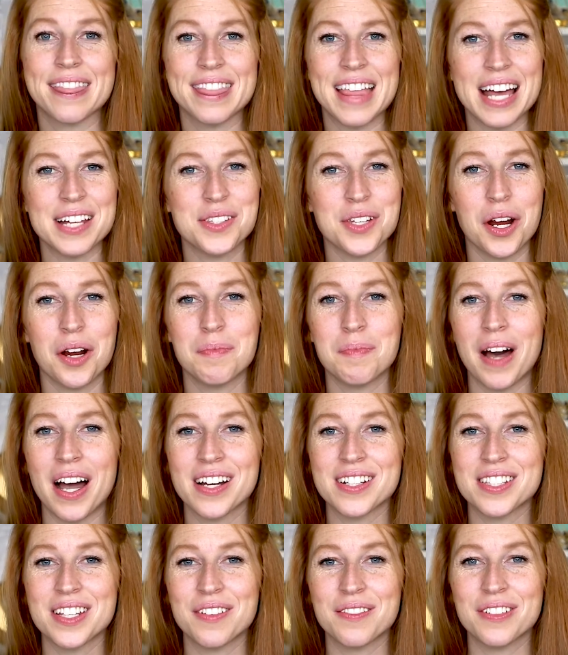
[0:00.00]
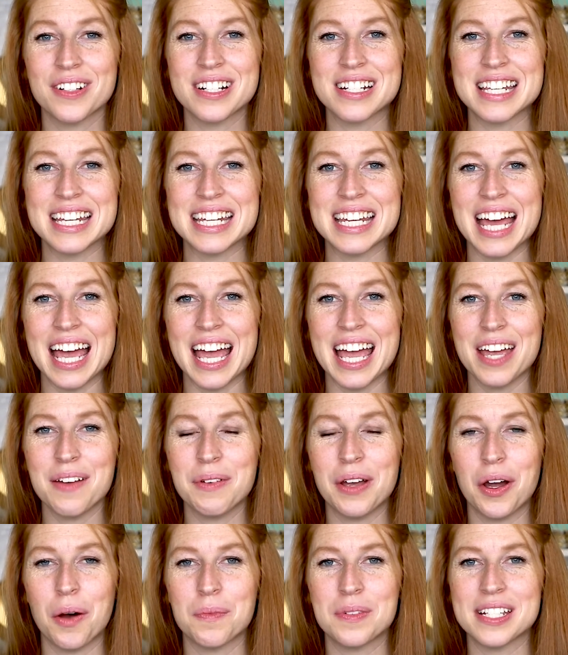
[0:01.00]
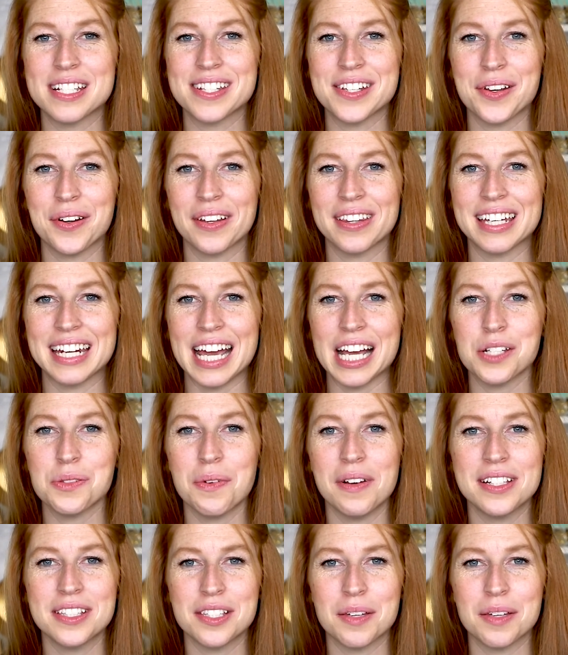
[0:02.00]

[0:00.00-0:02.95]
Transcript: That's our unboxing for today. We hope to see you on the next one.